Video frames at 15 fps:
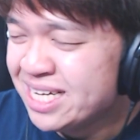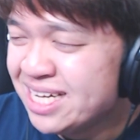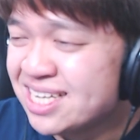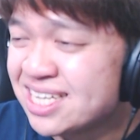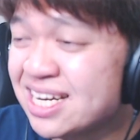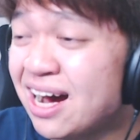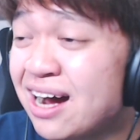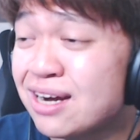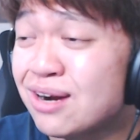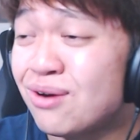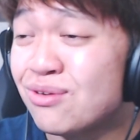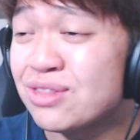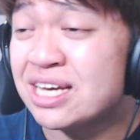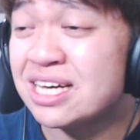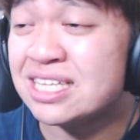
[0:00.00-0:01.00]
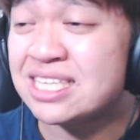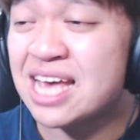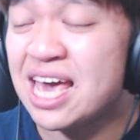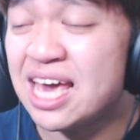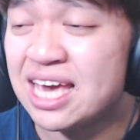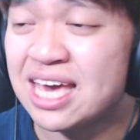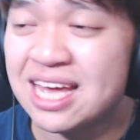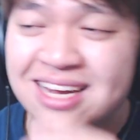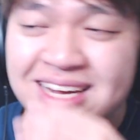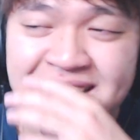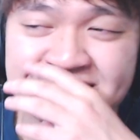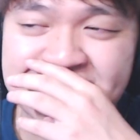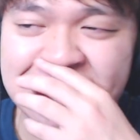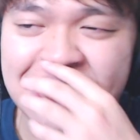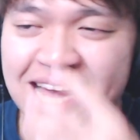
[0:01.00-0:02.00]
Not only taking
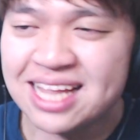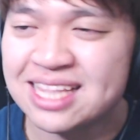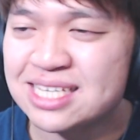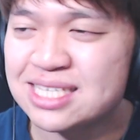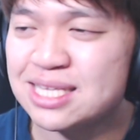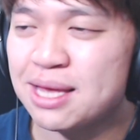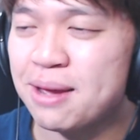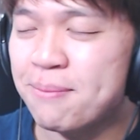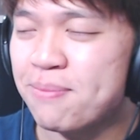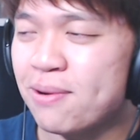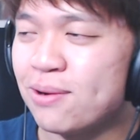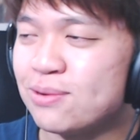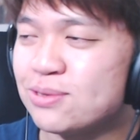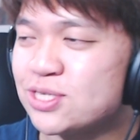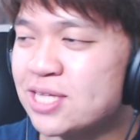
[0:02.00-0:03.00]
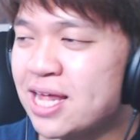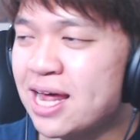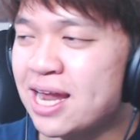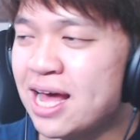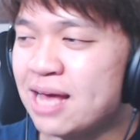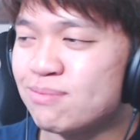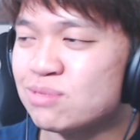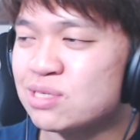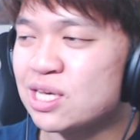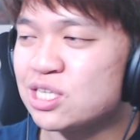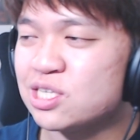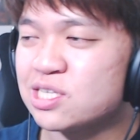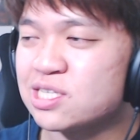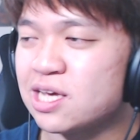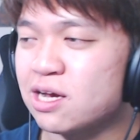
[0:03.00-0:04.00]
a stylistic approach that I am such
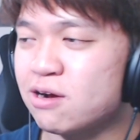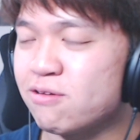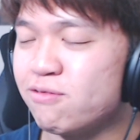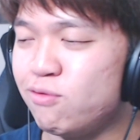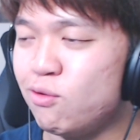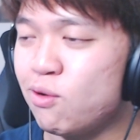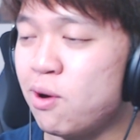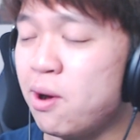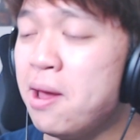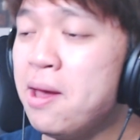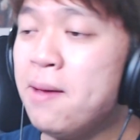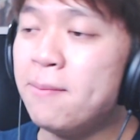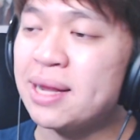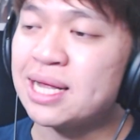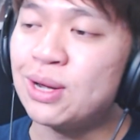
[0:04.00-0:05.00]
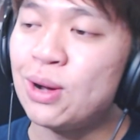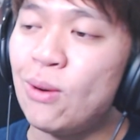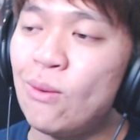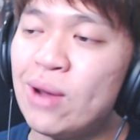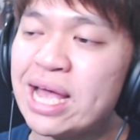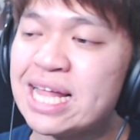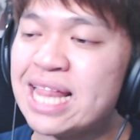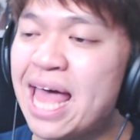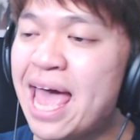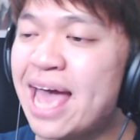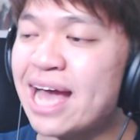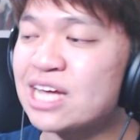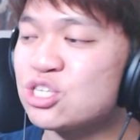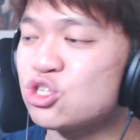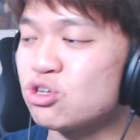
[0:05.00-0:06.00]
a sucker for, but going the
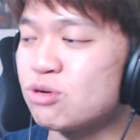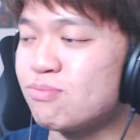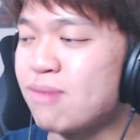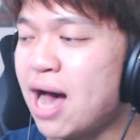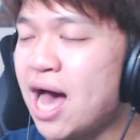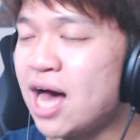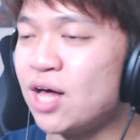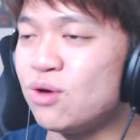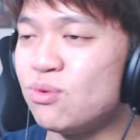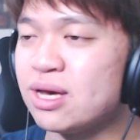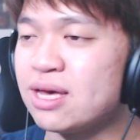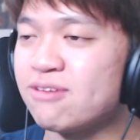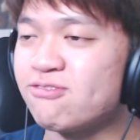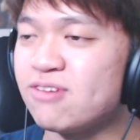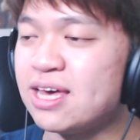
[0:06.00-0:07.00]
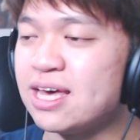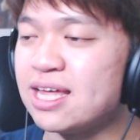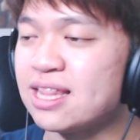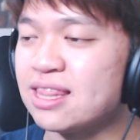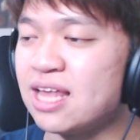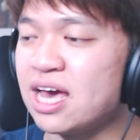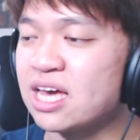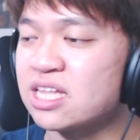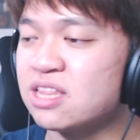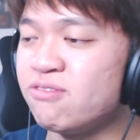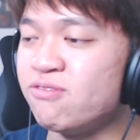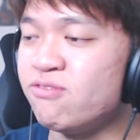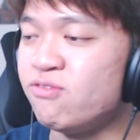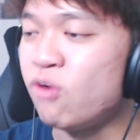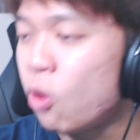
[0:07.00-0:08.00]
extra mile with it, like
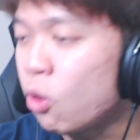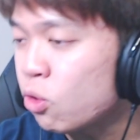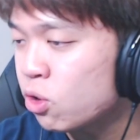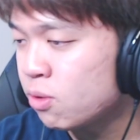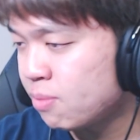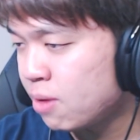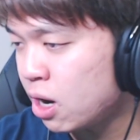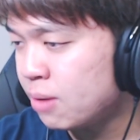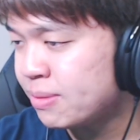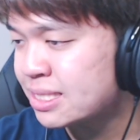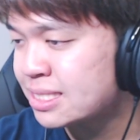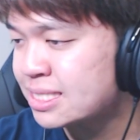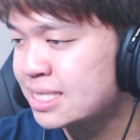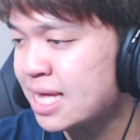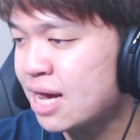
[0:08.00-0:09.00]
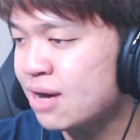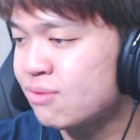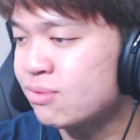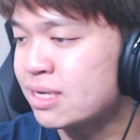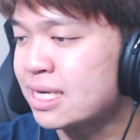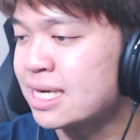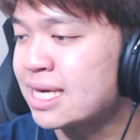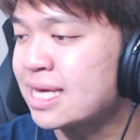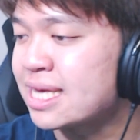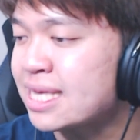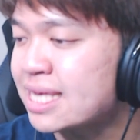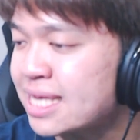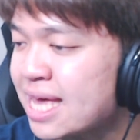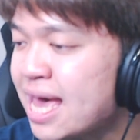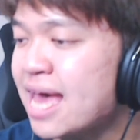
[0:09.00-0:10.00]
the vocal moments that we
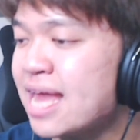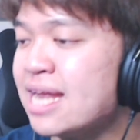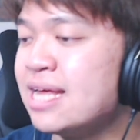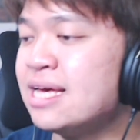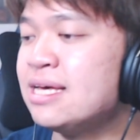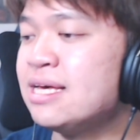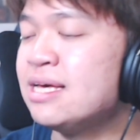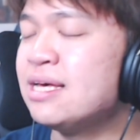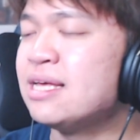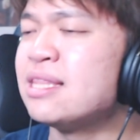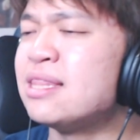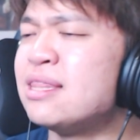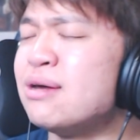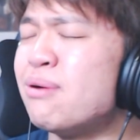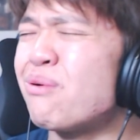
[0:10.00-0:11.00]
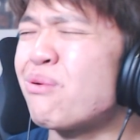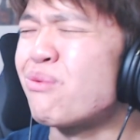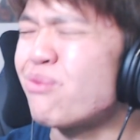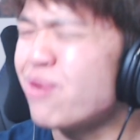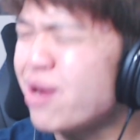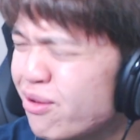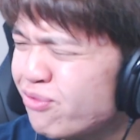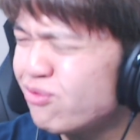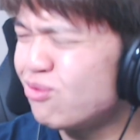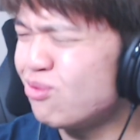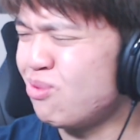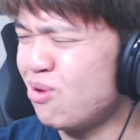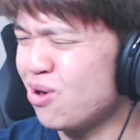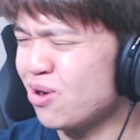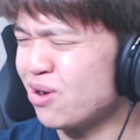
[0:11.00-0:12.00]
get, the riff
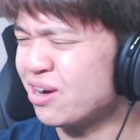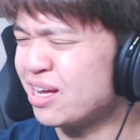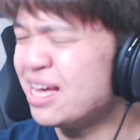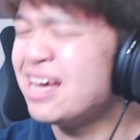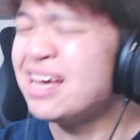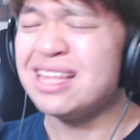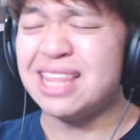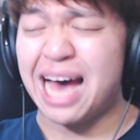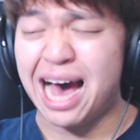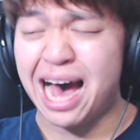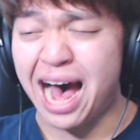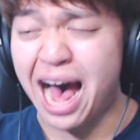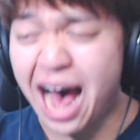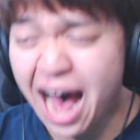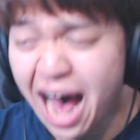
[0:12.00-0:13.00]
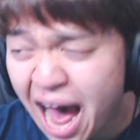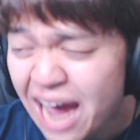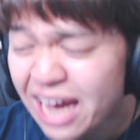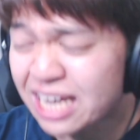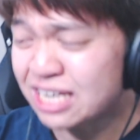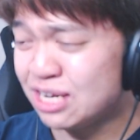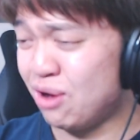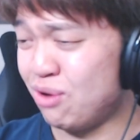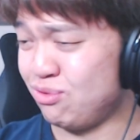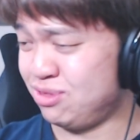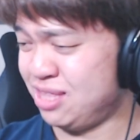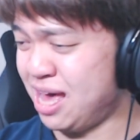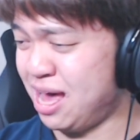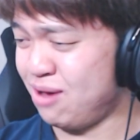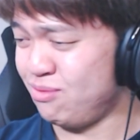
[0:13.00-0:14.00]
work, the high note
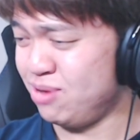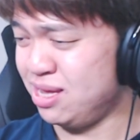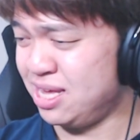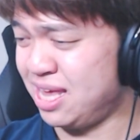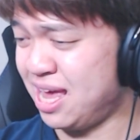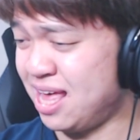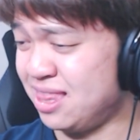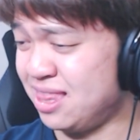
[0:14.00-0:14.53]
that we get,